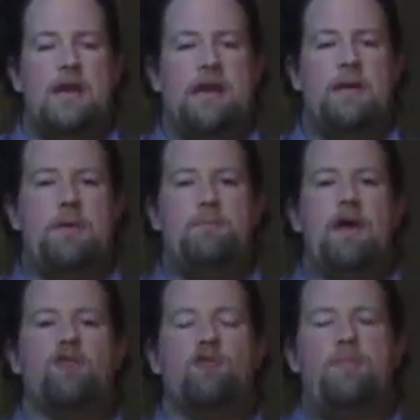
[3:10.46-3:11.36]
it
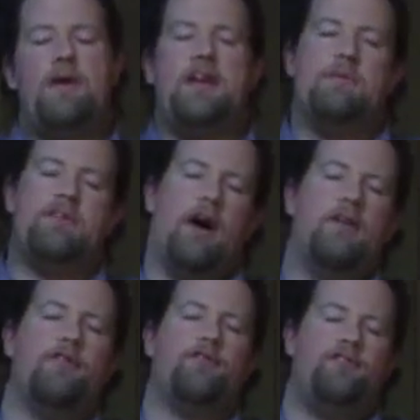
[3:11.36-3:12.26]
bears repeating, but to
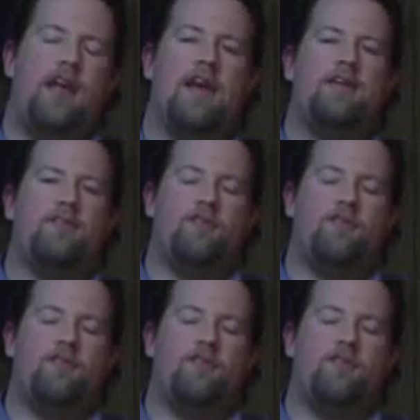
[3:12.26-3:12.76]
understand